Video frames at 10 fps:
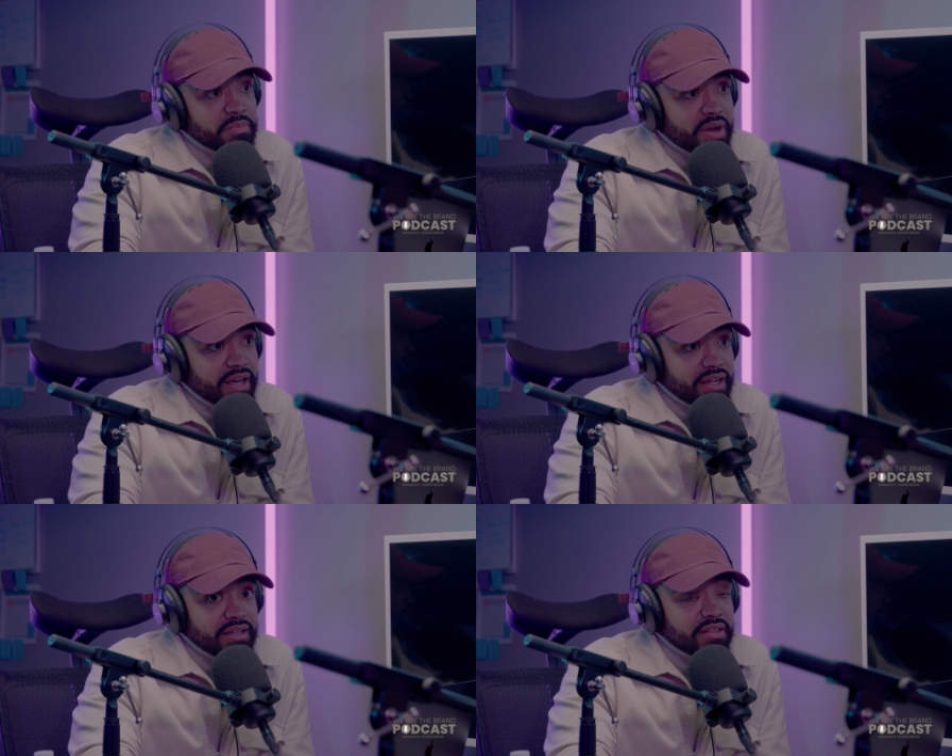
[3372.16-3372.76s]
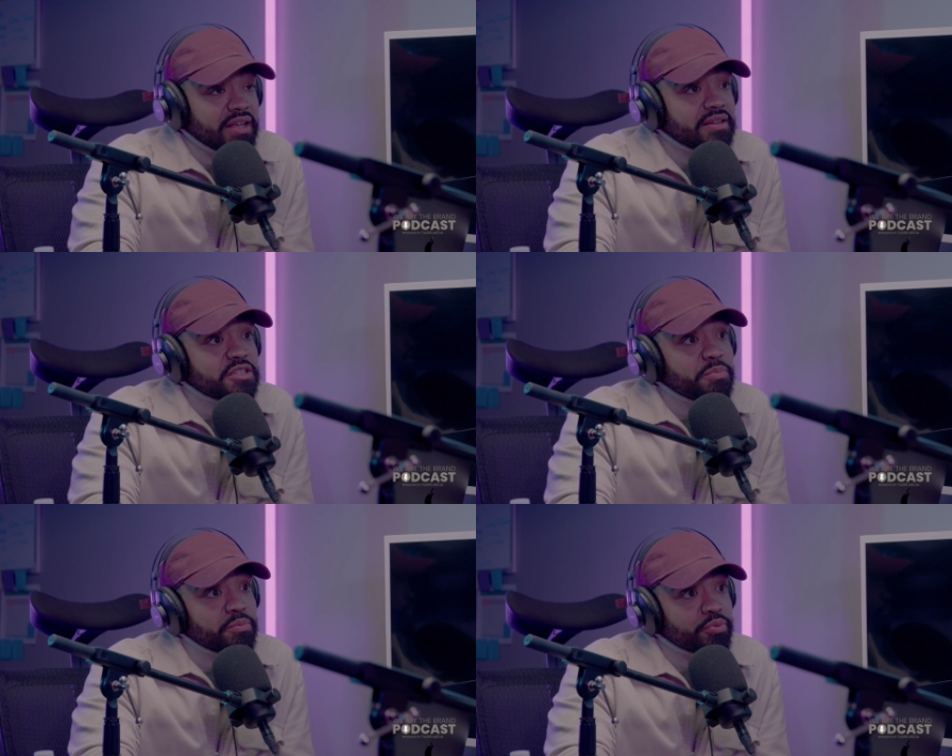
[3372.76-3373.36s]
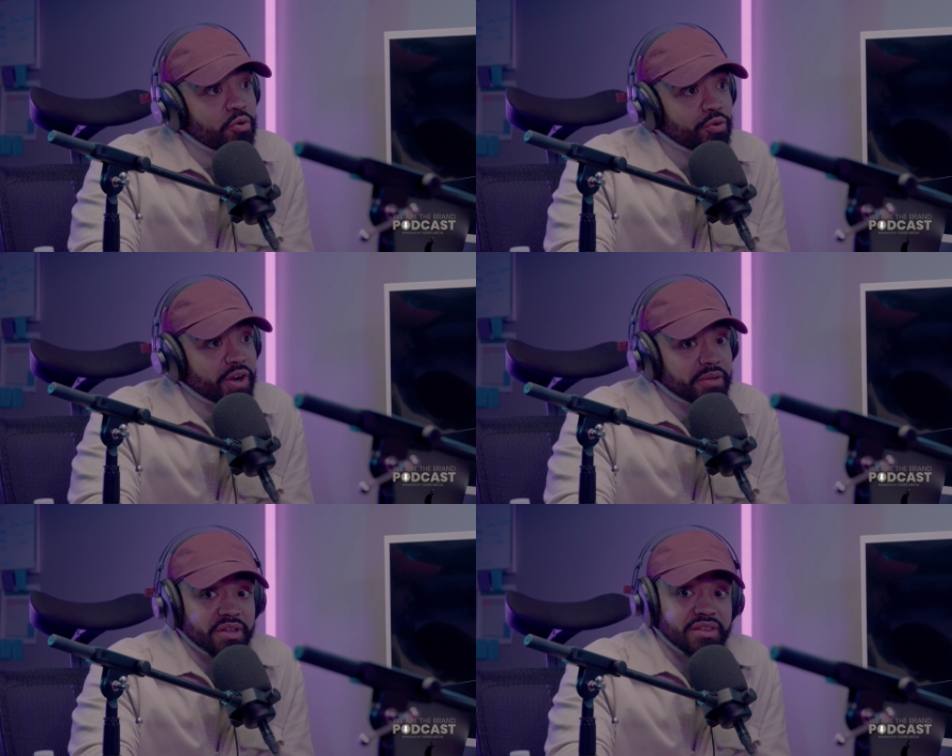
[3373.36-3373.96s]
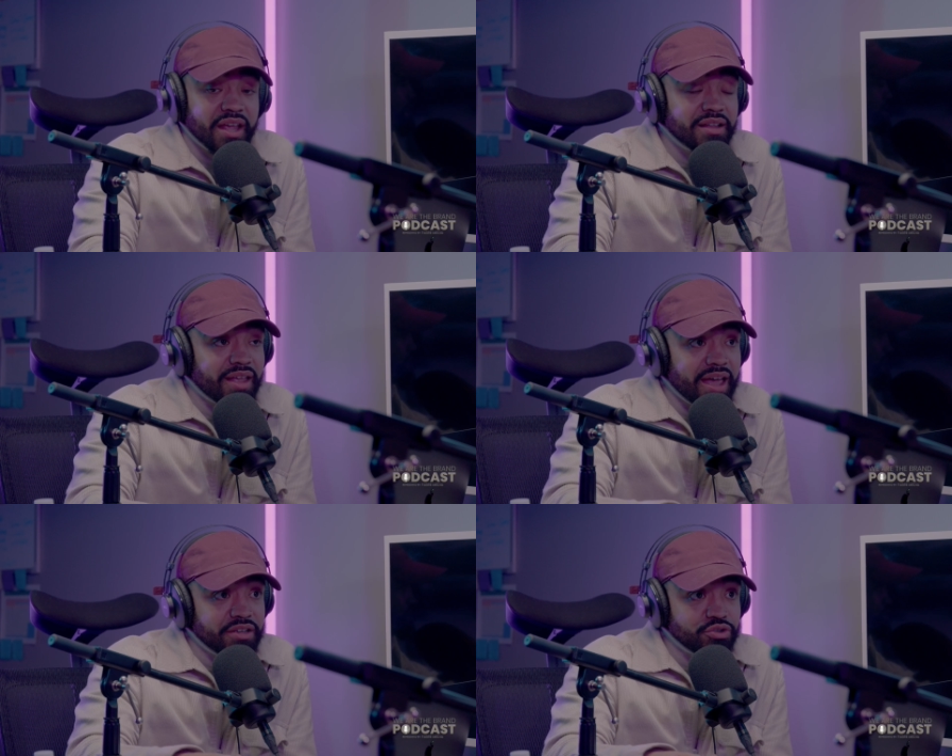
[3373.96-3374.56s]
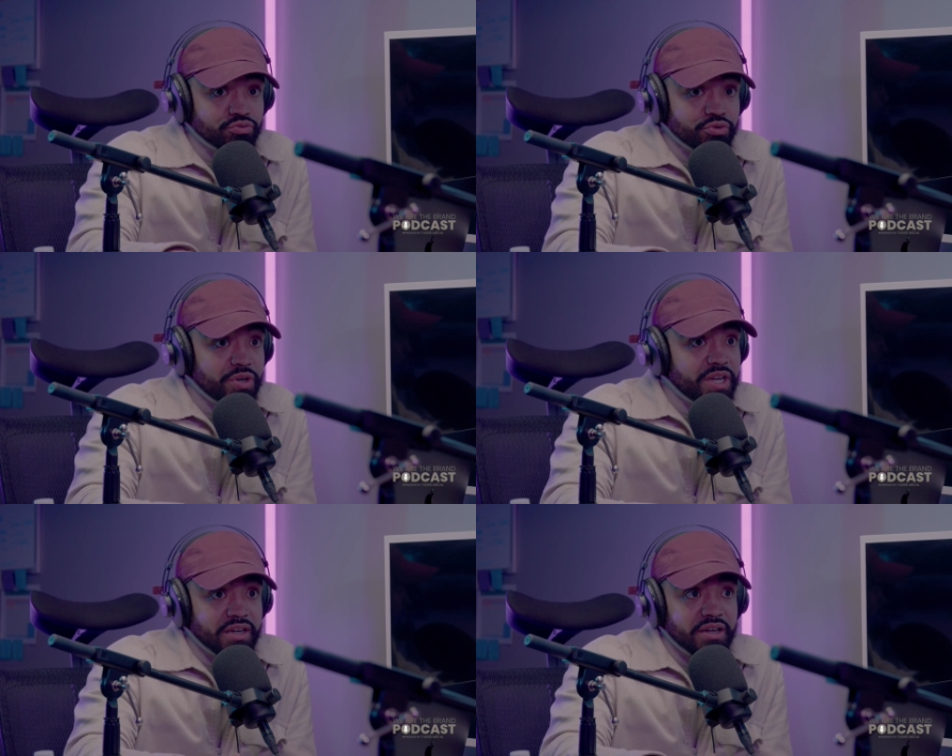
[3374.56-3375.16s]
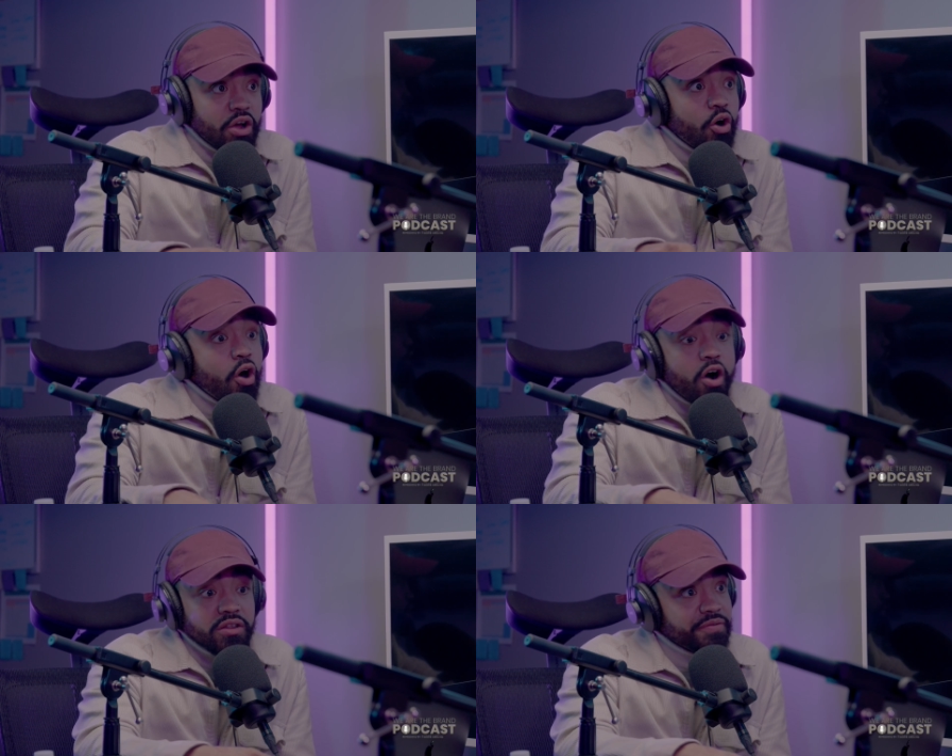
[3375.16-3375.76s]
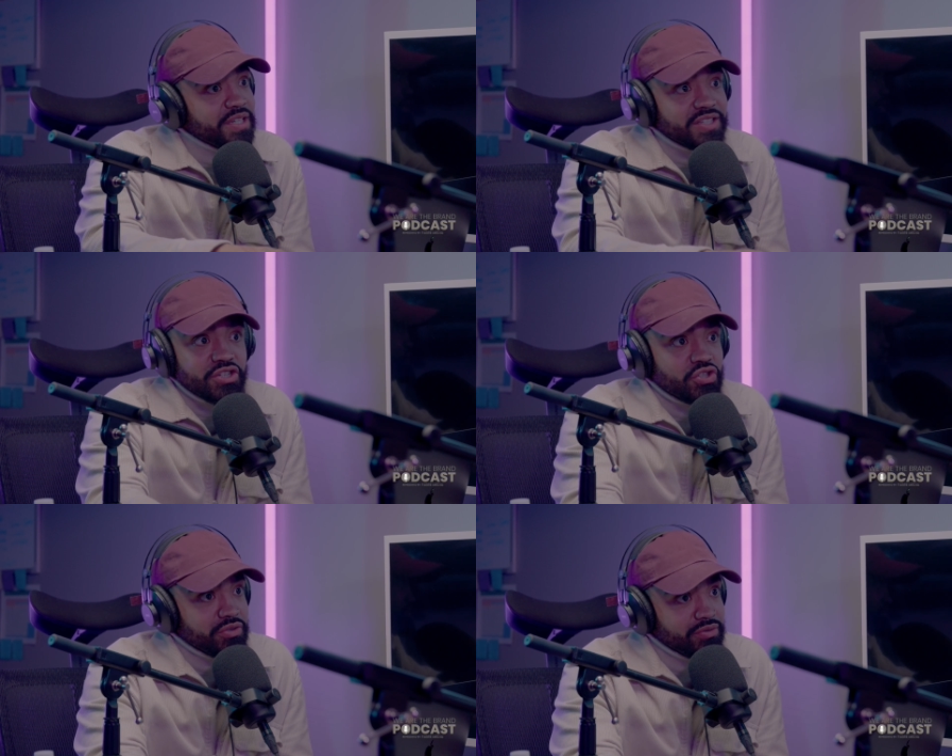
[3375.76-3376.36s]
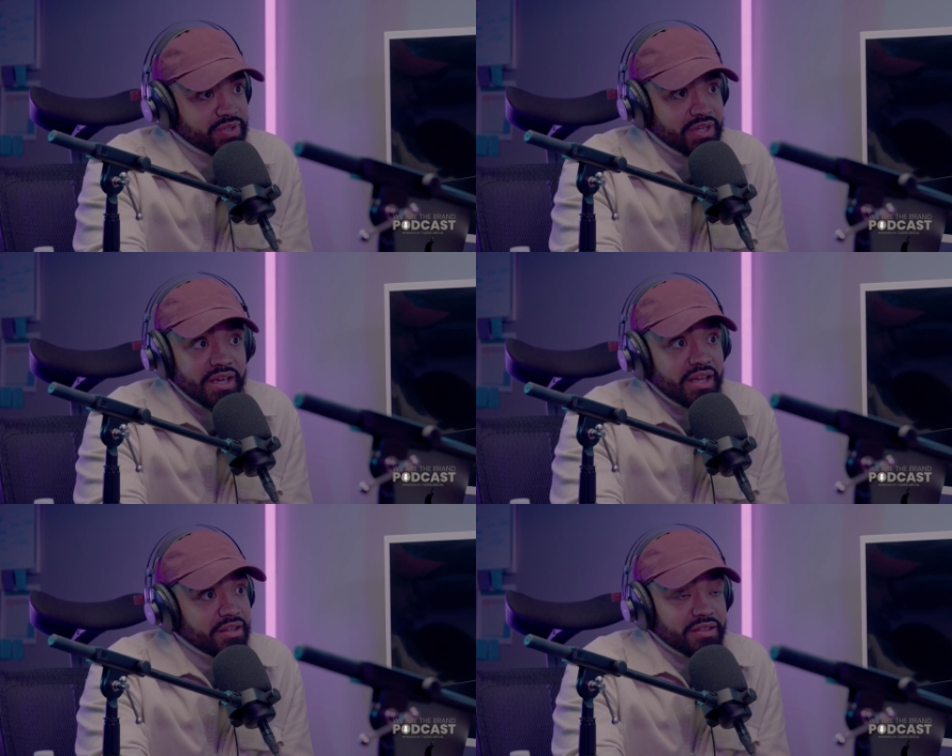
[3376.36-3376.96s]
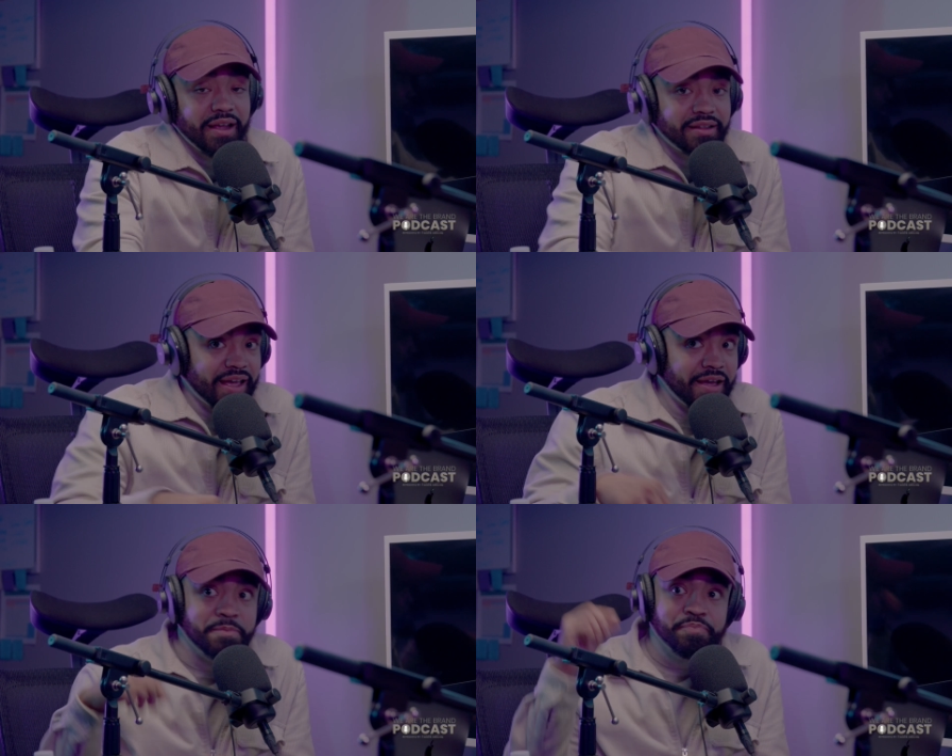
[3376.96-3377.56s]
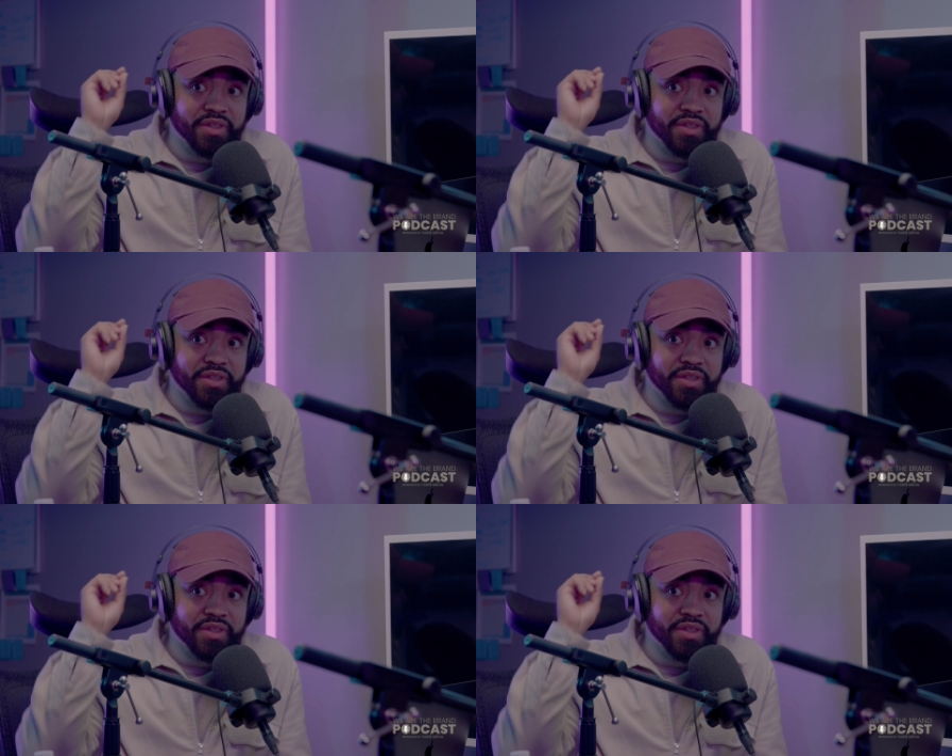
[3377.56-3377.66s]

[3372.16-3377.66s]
mind, the thing that's been programmed, the thing that is rooted in all of these issues, the thing that